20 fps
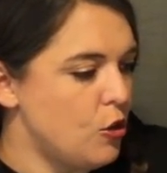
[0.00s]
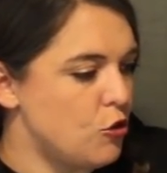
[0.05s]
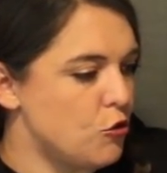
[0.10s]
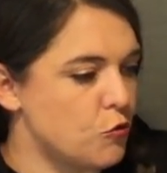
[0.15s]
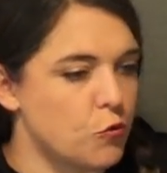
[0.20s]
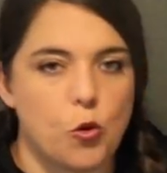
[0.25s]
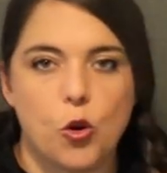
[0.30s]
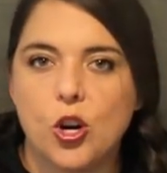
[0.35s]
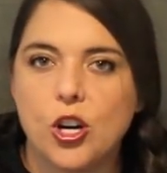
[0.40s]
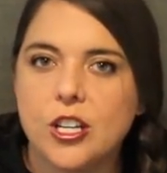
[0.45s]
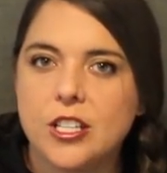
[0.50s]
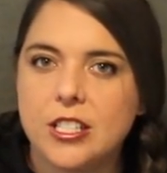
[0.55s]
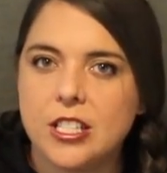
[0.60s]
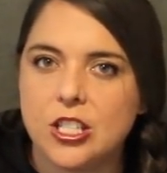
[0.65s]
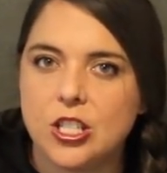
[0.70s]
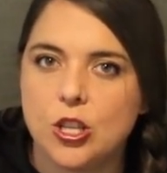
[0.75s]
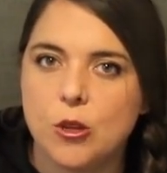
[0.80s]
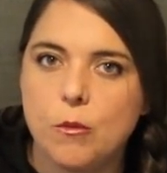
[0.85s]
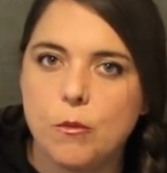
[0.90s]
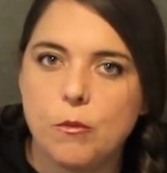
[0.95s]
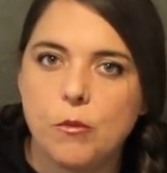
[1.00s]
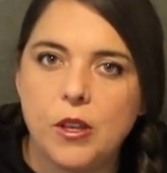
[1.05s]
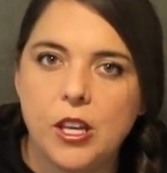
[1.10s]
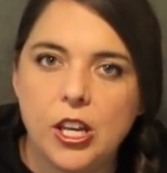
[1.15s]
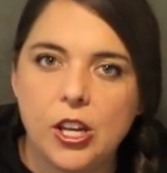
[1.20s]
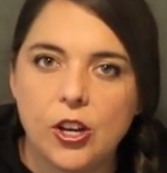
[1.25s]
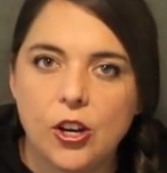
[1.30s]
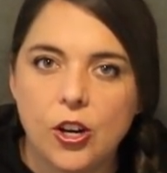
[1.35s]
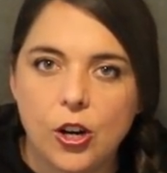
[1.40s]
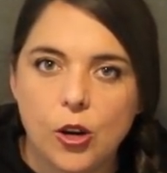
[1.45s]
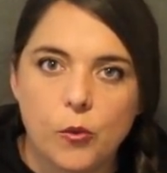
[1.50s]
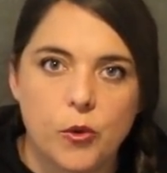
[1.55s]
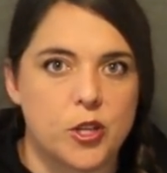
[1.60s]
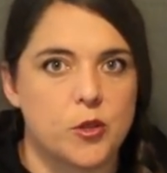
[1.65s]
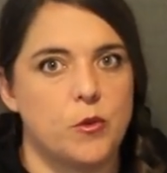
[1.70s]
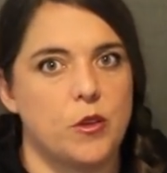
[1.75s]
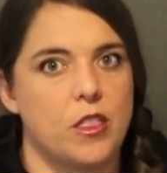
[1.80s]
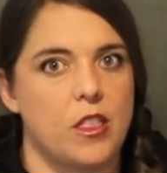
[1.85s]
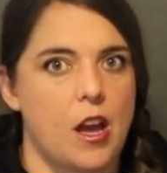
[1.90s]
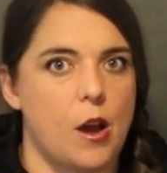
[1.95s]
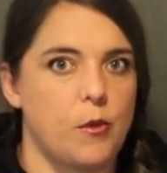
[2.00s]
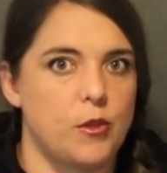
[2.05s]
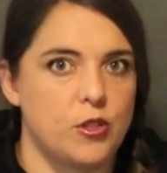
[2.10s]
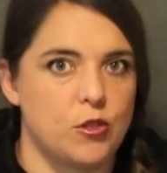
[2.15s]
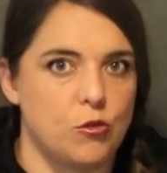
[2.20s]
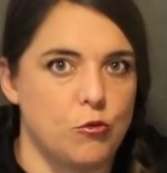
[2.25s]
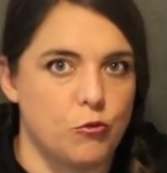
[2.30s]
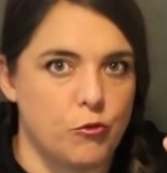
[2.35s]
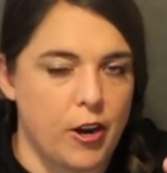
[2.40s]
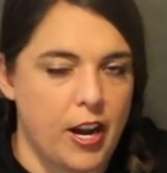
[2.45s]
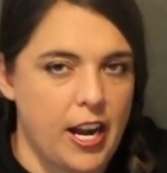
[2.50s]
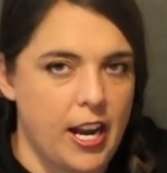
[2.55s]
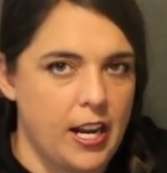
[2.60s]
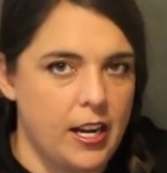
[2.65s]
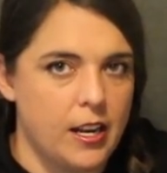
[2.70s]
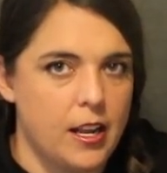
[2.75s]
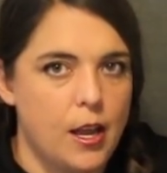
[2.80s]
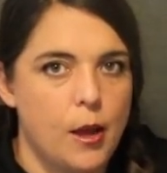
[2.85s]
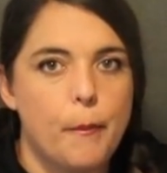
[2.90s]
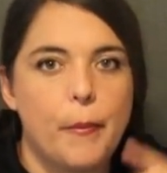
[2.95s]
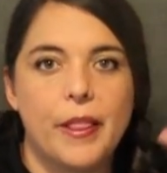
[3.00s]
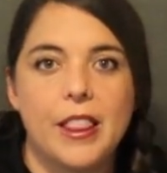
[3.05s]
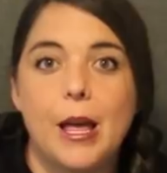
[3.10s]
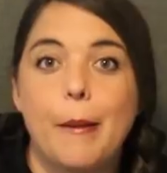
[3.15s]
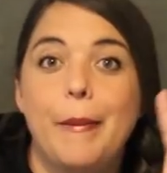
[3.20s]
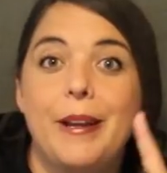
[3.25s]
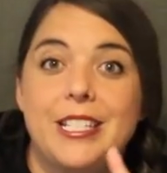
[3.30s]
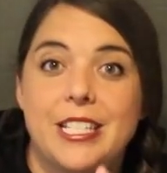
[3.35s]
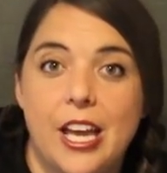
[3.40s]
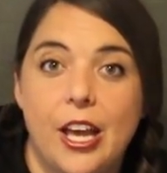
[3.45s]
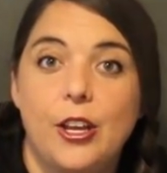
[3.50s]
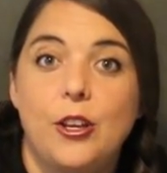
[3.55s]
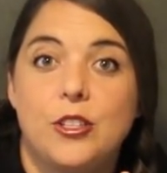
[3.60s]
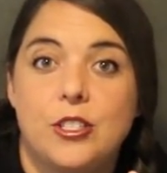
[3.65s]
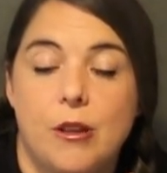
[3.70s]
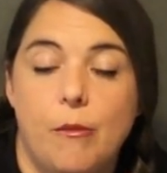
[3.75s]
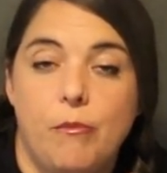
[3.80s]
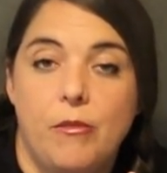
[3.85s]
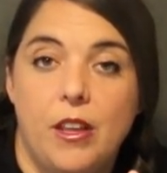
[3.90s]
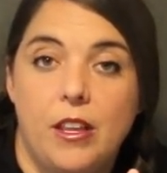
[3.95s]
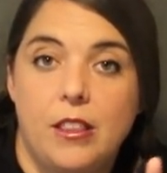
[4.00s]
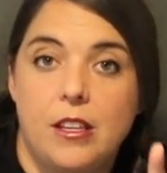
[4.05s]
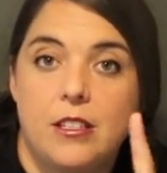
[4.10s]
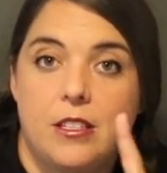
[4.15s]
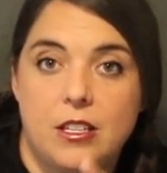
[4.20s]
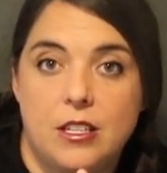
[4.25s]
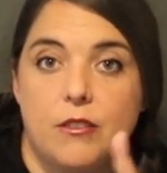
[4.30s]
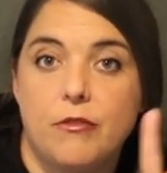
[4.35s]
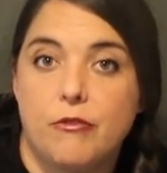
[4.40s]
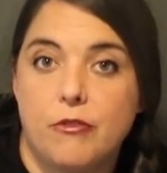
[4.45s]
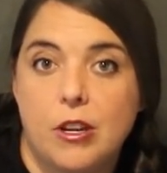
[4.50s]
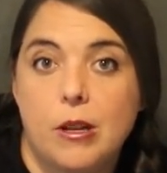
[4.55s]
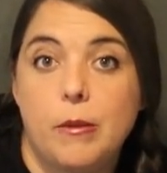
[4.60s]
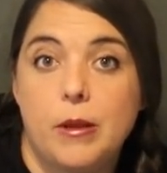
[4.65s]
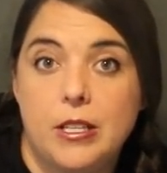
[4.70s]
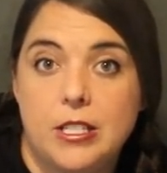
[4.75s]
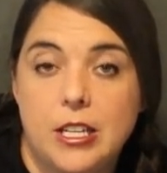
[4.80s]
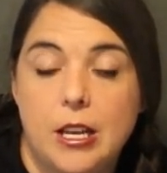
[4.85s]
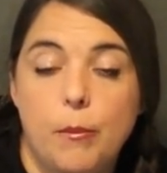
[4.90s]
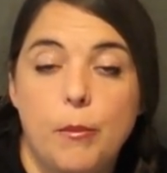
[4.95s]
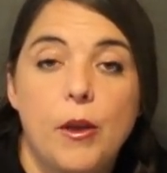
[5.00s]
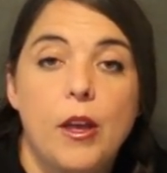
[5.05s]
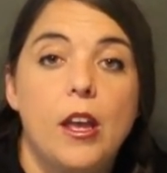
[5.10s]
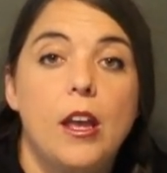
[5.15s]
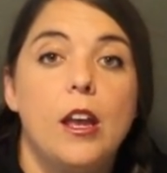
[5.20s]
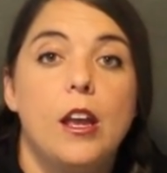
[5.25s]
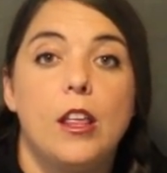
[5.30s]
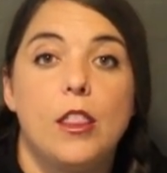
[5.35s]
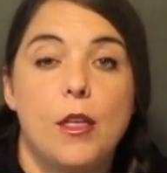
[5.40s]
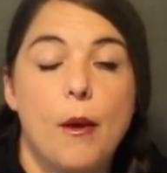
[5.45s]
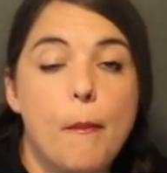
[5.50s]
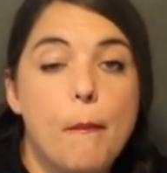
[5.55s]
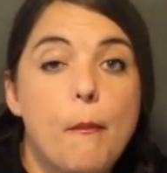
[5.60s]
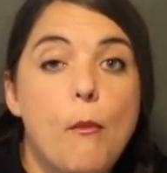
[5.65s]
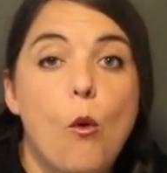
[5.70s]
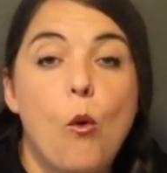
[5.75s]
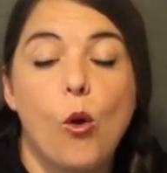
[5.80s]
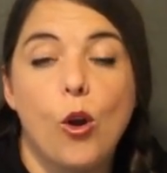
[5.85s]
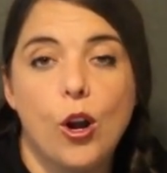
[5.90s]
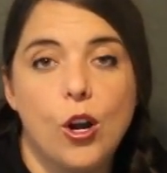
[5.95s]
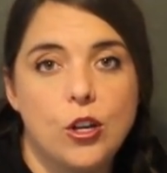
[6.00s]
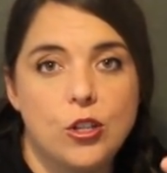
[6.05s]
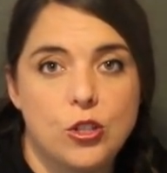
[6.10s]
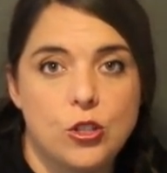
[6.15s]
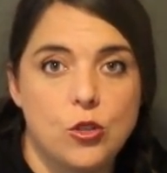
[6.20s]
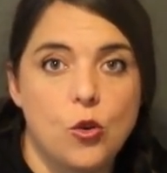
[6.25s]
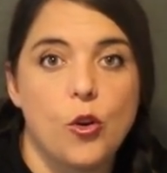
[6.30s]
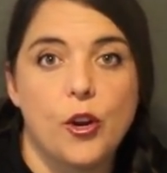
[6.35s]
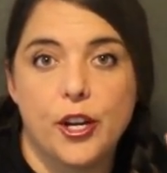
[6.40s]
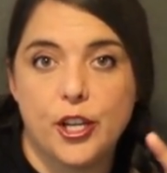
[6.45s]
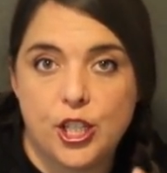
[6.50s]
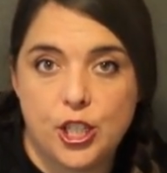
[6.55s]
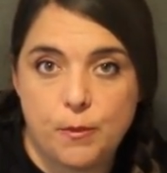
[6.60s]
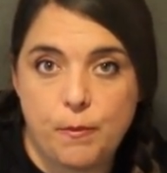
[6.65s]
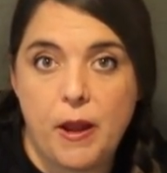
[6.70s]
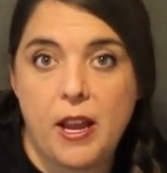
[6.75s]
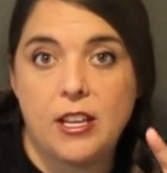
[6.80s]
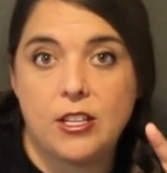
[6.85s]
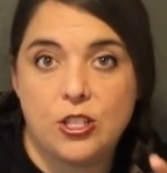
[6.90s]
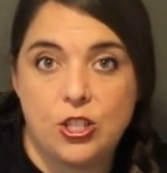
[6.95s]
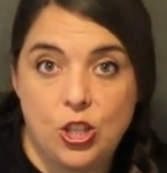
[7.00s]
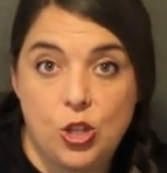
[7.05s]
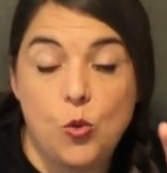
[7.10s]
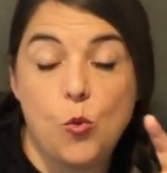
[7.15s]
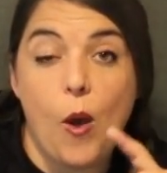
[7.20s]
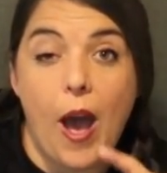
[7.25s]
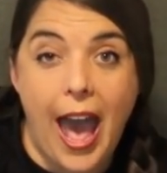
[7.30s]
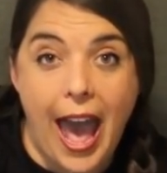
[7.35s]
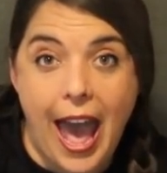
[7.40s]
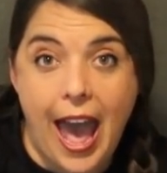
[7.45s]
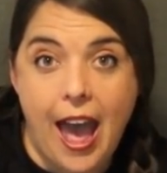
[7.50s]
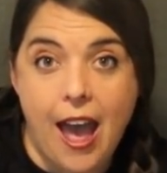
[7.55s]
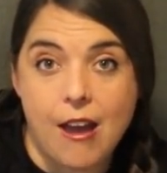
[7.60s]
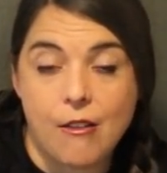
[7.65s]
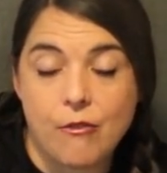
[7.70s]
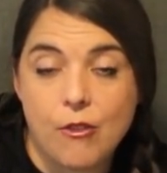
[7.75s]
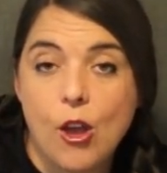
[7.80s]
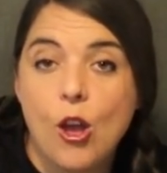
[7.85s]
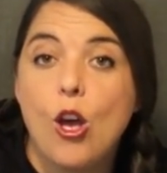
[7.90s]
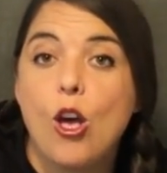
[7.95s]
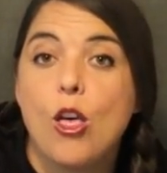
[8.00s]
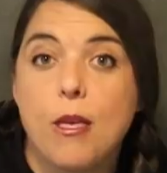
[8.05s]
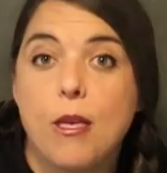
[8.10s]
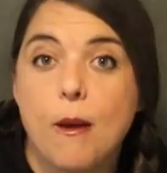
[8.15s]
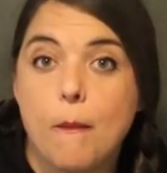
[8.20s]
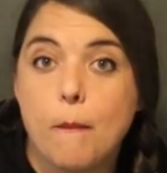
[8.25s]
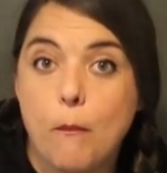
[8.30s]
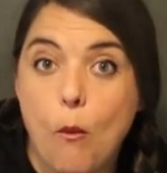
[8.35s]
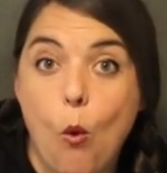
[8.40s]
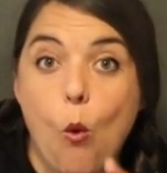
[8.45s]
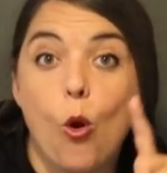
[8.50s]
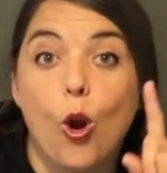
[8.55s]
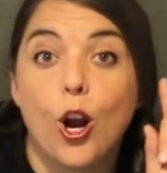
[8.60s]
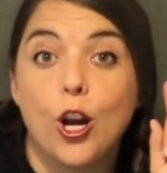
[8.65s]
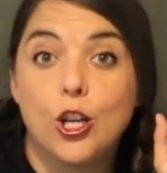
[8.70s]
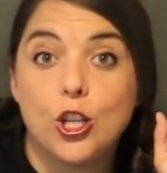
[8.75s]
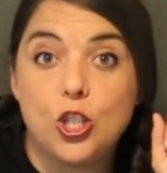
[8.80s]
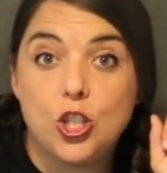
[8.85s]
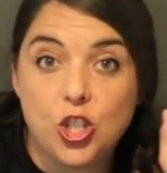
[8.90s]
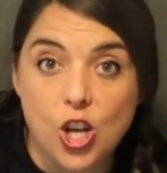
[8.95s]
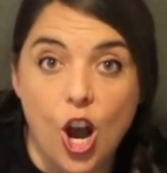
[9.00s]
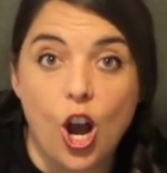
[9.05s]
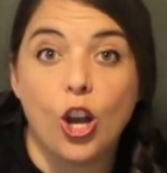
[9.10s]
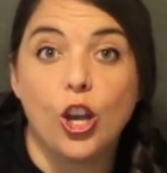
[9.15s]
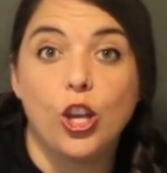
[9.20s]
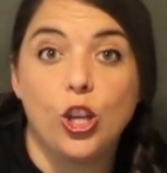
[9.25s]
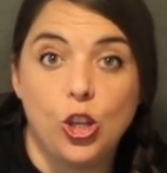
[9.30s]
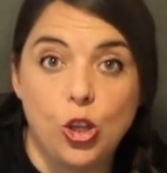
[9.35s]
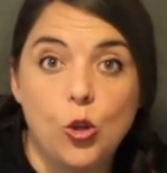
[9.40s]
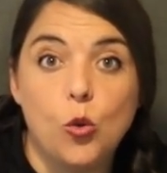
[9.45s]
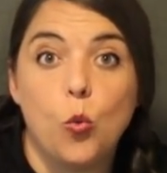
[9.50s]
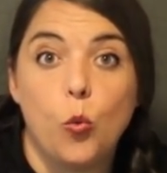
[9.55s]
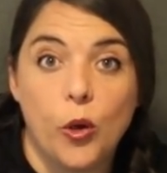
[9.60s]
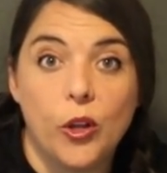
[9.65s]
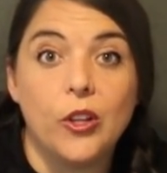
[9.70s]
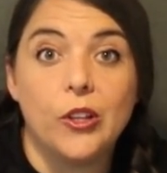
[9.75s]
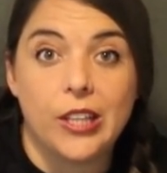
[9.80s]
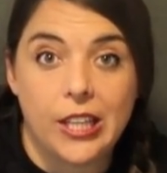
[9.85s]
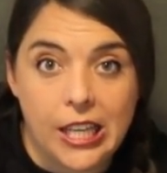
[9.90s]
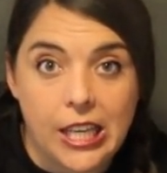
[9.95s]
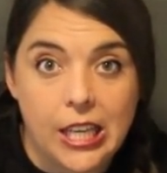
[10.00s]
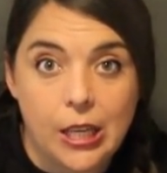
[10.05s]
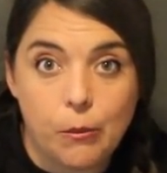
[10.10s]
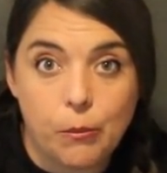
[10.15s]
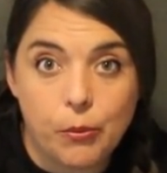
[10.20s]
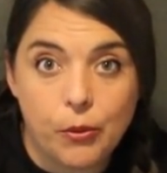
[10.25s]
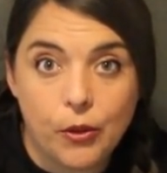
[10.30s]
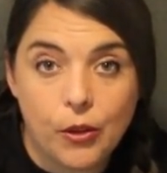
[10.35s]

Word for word: drawer system here which we thought was great but let me tell you something this is a freebie tip the more storage space you have the more junk you will keep